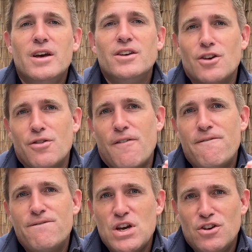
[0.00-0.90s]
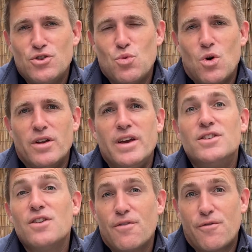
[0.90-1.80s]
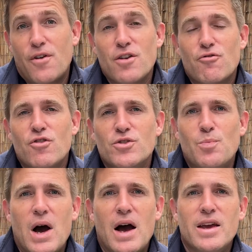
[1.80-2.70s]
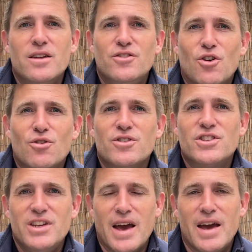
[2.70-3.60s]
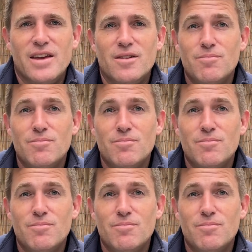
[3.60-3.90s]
So the first one is fragrancebuy.ca.